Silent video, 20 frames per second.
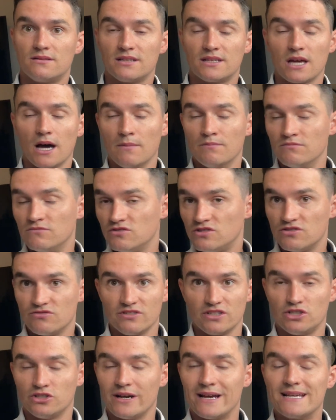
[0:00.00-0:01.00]
come to
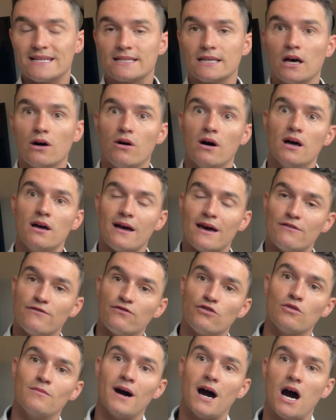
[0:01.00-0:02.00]
retrace lower and
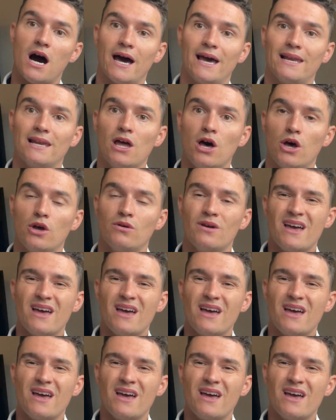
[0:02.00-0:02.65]
form a higher low.